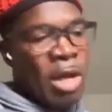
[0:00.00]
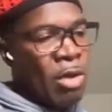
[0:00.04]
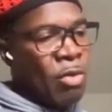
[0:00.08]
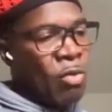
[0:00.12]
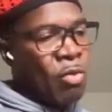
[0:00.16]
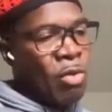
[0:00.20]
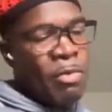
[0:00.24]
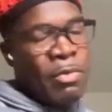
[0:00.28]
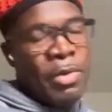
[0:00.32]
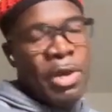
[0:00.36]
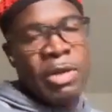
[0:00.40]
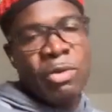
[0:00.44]
A
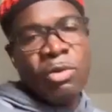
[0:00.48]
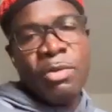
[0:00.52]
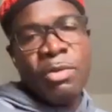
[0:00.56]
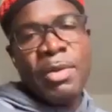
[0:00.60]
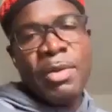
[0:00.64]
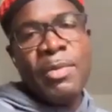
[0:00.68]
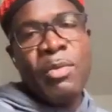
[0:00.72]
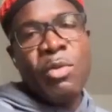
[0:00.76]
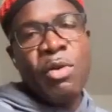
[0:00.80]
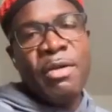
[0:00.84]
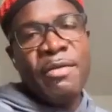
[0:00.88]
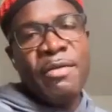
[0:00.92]
woman will
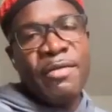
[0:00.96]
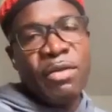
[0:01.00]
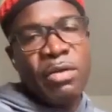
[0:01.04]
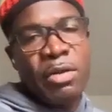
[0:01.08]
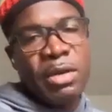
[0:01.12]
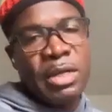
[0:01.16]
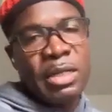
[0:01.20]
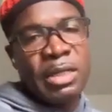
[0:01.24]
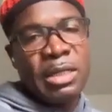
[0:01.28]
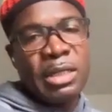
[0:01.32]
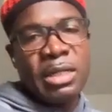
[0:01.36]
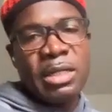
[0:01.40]
be more
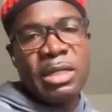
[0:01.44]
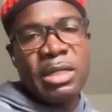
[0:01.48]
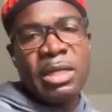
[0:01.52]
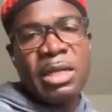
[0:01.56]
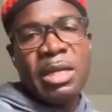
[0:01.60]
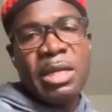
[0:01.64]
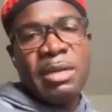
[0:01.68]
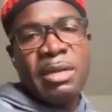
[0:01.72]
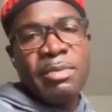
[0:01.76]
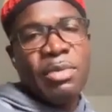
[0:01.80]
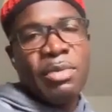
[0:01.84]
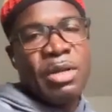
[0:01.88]
vocal,
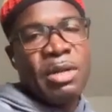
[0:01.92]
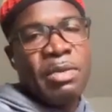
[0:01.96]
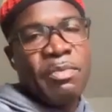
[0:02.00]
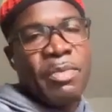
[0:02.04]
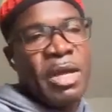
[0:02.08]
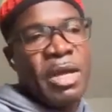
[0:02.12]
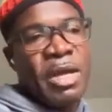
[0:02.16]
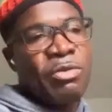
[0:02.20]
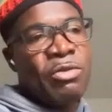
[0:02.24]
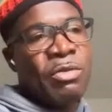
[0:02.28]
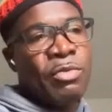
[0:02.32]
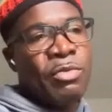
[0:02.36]
but a
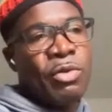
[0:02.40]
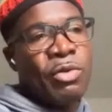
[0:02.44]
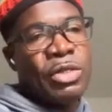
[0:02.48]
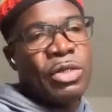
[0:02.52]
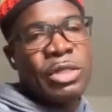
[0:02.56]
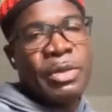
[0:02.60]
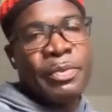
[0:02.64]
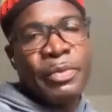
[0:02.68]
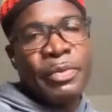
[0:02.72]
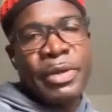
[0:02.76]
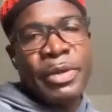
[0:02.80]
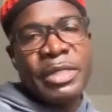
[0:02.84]
man will more
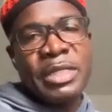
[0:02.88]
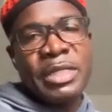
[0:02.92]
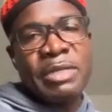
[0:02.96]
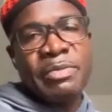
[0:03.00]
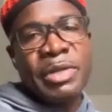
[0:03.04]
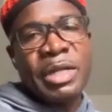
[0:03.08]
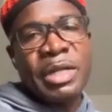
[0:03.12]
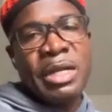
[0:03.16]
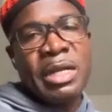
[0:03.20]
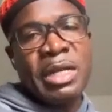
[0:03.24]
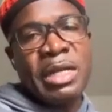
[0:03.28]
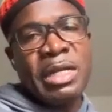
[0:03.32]
suppress
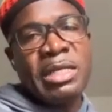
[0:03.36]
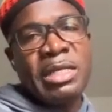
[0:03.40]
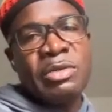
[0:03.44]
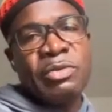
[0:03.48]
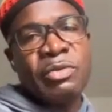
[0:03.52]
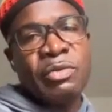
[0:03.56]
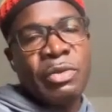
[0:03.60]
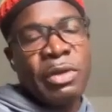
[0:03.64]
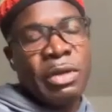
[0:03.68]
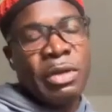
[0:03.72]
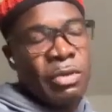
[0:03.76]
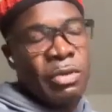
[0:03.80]
it, because
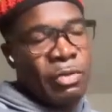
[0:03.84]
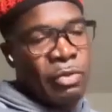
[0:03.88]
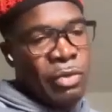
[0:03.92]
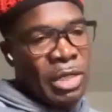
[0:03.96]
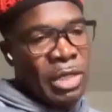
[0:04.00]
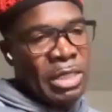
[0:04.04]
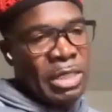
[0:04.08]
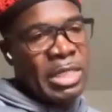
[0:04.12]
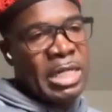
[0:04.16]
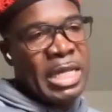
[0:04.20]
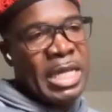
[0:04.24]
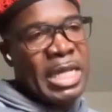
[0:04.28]

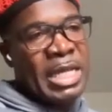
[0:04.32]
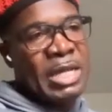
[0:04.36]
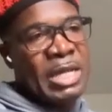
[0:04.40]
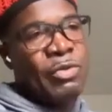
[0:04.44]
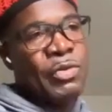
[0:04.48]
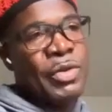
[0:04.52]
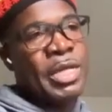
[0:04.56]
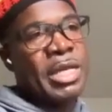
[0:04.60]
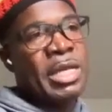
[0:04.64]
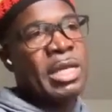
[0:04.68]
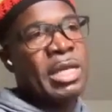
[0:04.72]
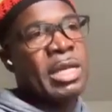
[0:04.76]
once
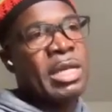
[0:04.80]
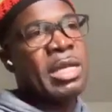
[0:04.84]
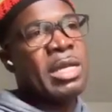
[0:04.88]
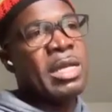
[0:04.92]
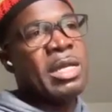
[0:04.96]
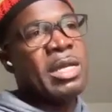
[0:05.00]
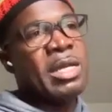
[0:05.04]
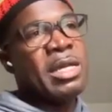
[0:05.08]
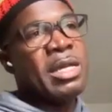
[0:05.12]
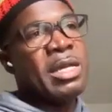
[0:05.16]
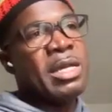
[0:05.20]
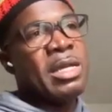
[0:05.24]
again, we
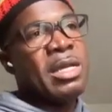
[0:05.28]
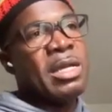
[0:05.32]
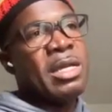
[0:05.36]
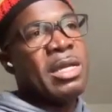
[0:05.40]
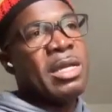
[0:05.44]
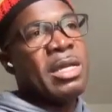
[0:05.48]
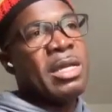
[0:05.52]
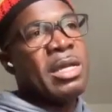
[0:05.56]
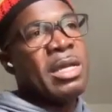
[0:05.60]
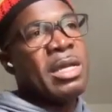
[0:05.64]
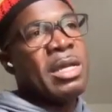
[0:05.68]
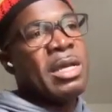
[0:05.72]

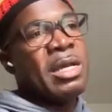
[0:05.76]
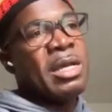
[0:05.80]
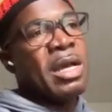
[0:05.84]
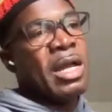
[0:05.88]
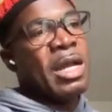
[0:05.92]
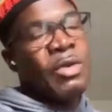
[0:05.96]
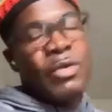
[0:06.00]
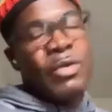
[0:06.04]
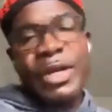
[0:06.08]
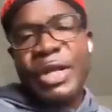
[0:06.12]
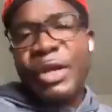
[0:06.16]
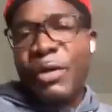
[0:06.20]

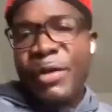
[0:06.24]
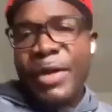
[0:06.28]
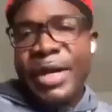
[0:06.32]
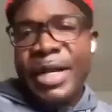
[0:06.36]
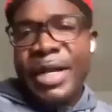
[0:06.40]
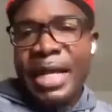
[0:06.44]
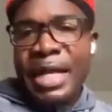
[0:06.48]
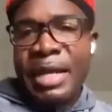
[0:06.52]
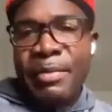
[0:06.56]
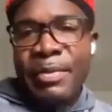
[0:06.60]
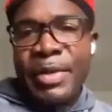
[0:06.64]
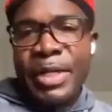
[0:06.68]
already
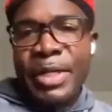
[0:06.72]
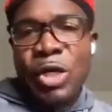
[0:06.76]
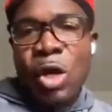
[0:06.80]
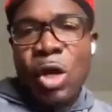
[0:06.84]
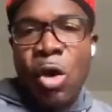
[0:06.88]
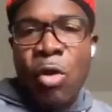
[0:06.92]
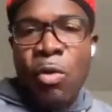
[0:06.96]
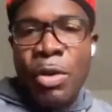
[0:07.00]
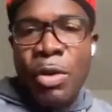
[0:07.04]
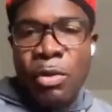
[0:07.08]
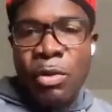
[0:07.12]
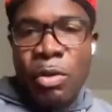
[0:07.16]
create an image
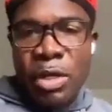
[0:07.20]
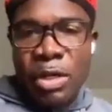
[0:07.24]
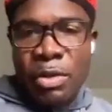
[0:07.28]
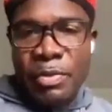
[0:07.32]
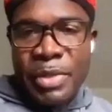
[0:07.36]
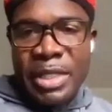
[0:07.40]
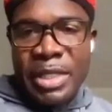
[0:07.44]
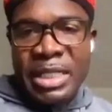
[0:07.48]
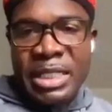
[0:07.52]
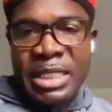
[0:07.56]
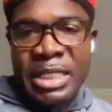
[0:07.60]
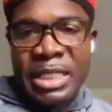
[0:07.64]
how we want
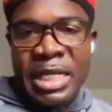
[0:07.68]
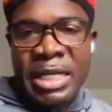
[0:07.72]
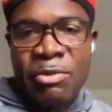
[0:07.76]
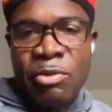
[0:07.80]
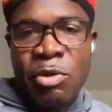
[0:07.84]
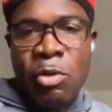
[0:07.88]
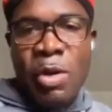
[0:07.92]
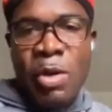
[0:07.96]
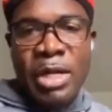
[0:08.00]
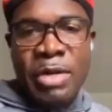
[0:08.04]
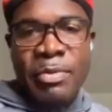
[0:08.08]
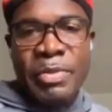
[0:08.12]
to be seen.
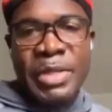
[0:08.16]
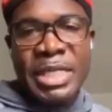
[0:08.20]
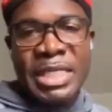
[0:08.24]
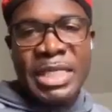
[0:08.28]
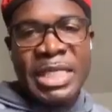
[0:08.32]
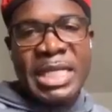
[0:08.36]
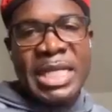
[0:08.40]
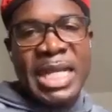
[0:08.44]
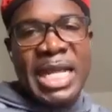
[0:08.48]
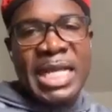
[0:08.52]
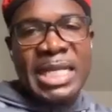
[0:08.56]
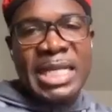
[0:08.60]
We want to be
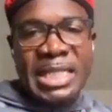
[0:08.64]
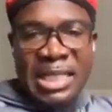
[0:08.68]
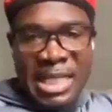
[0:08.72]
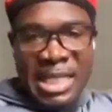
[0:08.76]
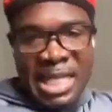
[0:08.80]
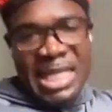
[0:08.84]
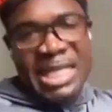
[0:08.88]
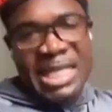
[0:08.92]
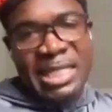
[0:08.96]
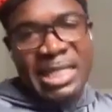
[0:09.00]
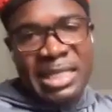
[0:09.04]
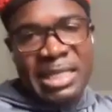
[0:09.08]
seen as
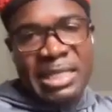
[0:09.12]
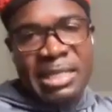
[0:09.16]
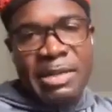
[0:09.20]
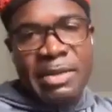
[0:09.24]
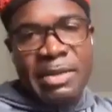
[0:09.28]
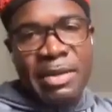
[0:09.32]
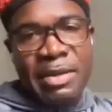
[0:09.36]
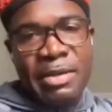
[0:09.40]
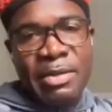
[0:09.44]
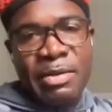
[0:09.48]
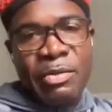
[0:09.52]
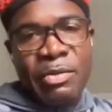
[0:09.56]
this.
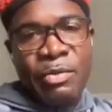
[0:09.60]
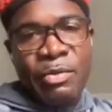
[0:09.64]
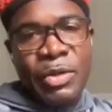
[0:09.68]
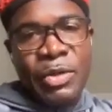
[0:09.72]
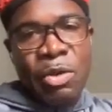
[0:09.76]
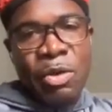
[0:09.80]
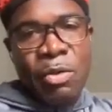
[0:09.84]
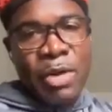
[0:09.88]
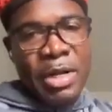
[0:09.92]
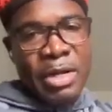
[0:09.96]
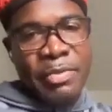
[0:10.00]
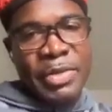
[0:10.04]
We
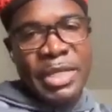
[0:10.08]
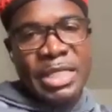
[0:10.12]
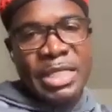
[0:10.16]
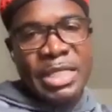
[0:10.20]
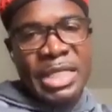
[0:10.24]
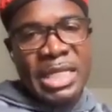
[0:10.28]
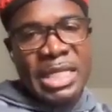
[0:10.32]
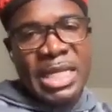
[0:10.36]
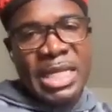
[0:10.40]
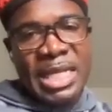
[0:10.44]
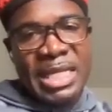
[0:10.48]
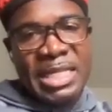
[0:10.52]
don't want to be
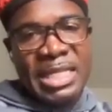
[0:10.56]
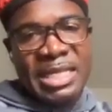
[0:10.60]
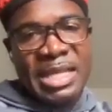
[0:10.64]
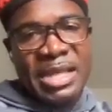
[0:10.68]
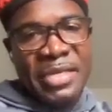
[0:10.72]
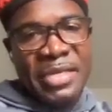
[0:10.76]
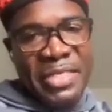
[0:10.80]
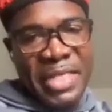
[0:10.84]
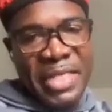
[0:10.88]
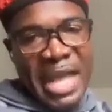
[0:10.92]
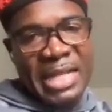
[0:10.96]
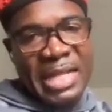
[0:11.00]
seen as
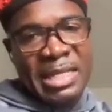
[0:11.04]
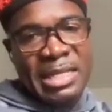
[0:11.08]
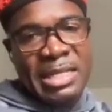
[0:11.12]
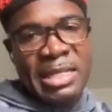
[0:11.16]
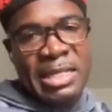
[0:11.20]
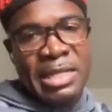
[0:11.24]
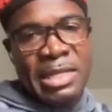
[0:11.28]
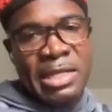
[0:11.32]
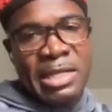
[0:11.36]
that,